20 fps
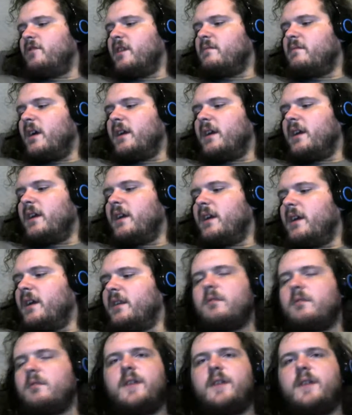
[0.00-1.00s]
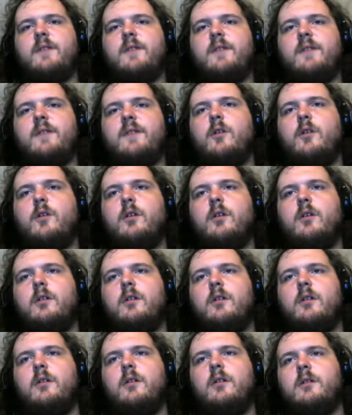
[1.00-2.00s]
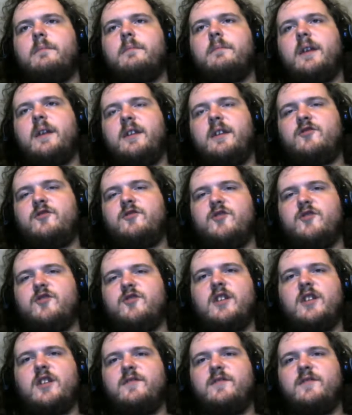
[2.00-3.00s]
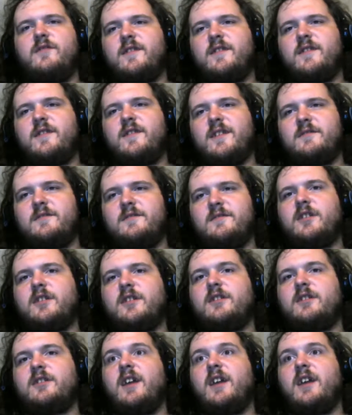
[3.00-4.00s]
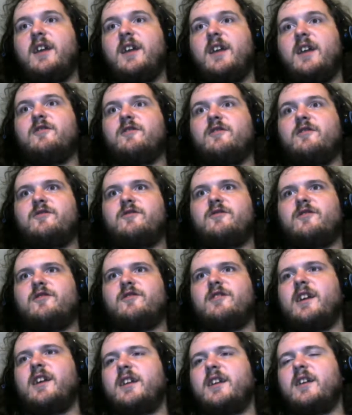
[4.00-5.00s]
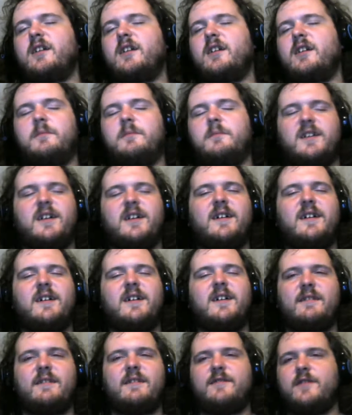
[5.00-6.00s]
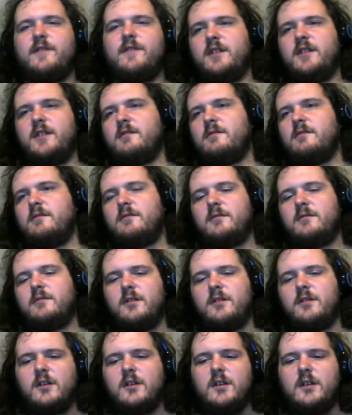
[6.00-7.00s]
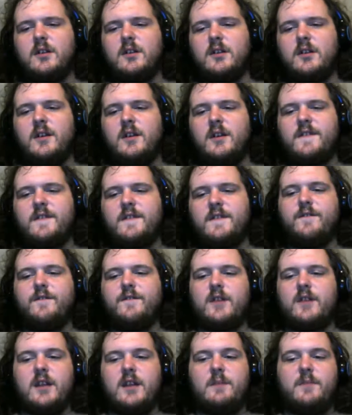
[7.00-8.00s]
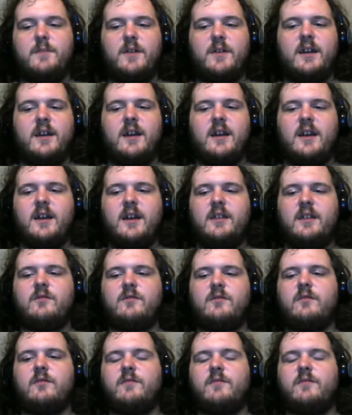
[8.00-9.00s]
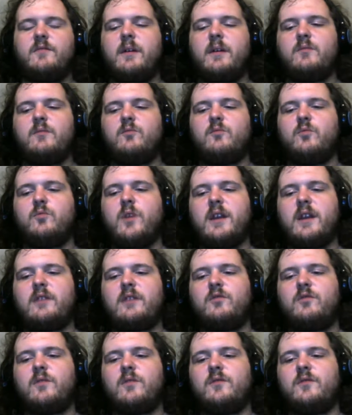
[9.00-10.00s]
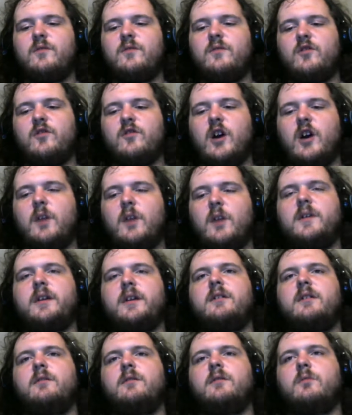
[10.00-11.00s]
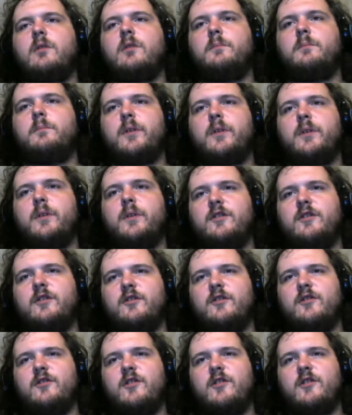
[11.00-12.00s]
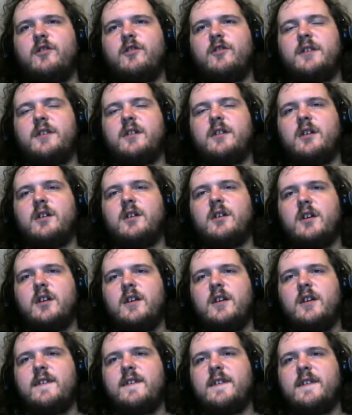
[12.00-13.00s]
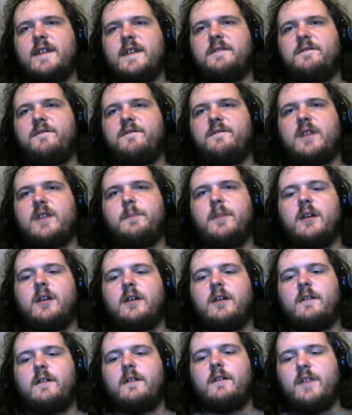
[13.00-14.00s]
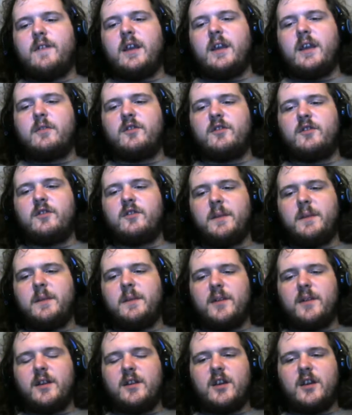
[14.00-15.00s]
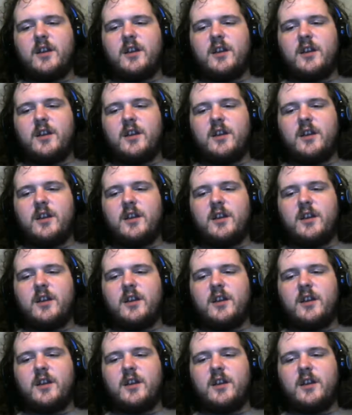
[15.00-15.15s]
I know like they put her into Jennifer Tilly's body because hey, she looks just like her, and I'm like, oh, it's funny. It's funny, but they went way too over the top. Like at one point in Seed, he's like flipping off famous people in the car.